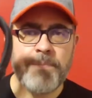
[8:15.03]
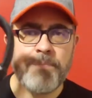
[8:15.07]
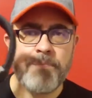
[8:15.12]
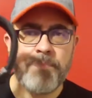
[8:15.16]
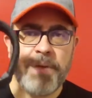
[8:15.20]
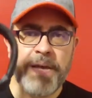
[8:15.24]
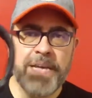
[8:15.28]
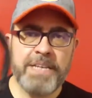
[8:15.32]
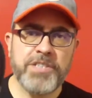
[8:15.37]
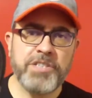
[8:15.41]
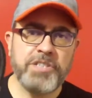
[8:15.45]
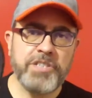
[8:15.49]

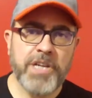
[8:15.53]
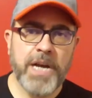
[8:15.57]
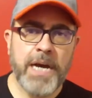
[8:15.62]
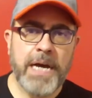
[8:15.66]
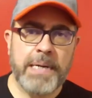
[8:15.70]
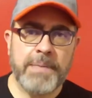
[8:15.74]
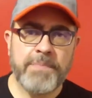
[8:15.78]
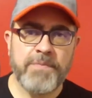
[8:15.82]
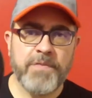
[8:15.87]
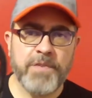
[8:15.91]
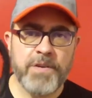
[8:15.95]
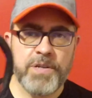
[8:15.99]
best
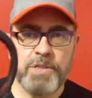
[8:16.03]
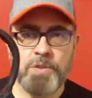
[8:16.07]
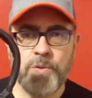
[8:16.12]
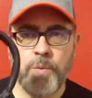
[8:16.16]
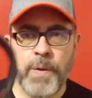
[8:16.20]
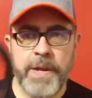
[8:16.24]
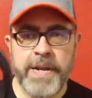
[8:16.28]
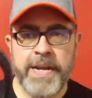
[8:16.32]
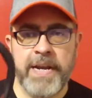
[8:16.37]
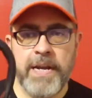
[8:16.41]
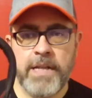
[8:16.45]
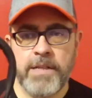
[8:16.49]
job for a
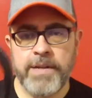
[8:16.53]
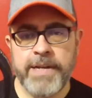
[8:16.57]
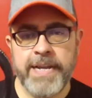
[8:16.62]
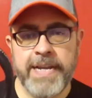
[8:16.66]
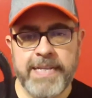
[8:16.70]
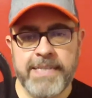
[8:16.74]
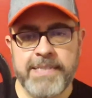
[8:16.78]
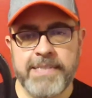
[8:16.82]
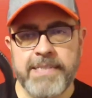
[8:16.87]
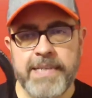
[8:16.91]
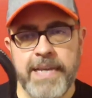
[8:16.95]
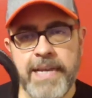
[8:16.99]
$20
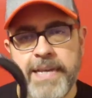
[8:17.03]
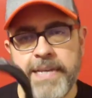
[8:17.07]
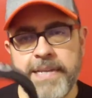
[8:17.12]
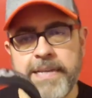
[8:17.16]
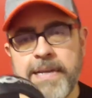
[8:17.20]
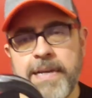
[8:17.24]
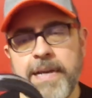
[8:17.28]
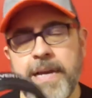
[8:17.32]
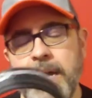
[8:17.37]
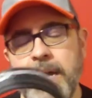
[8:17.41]
headset